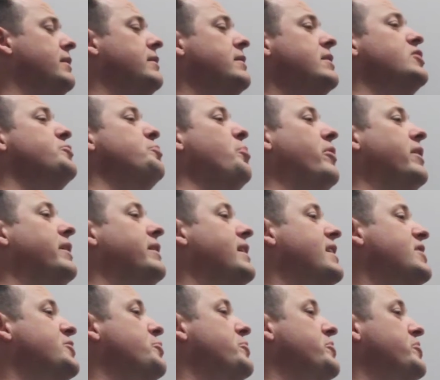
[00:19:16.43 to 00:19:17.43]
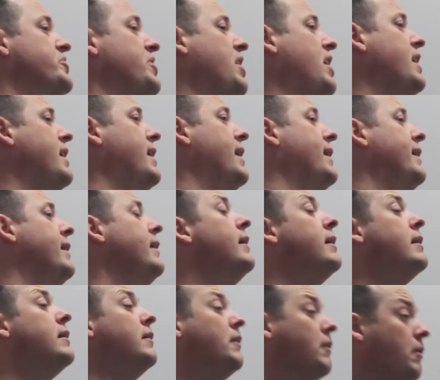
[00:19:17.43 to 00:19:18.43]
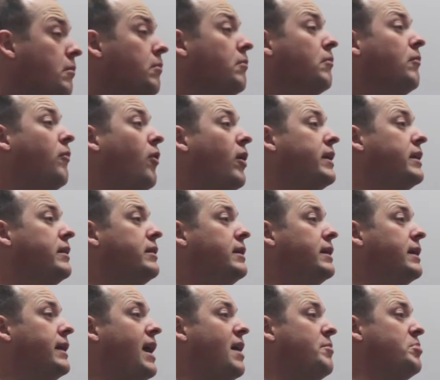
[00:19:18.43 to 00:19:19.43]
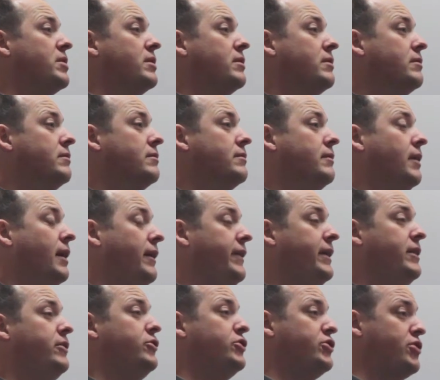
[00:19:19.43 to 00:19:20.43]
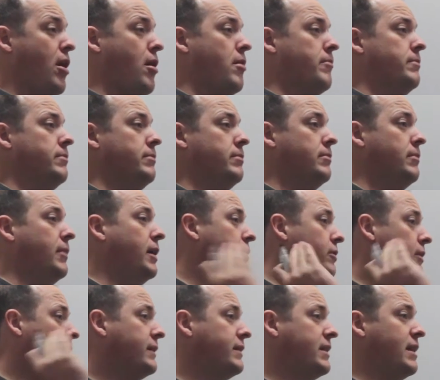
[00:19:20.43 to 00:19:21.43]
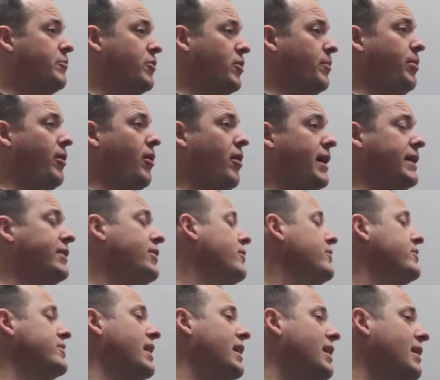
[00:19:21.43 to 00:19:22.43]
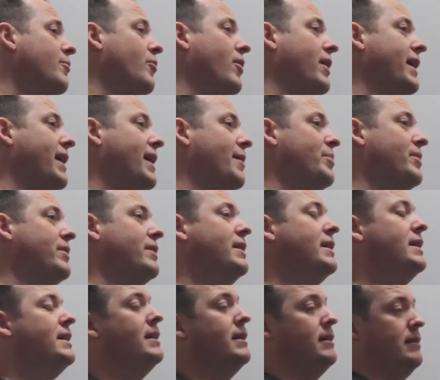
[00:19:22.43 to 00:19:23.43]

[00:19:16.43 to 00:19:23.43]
And at this point, that's when you say, okay, why do you think it happened? And then you stop and you let them reply. Don't tell them why it happened.